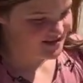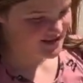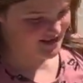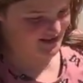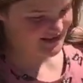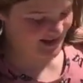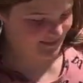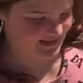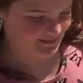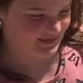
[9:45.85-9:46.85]
and
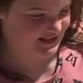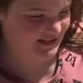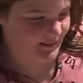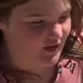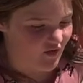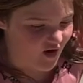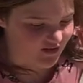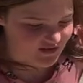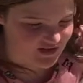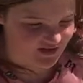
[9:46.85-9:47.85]
I'm gonna miss them a lot.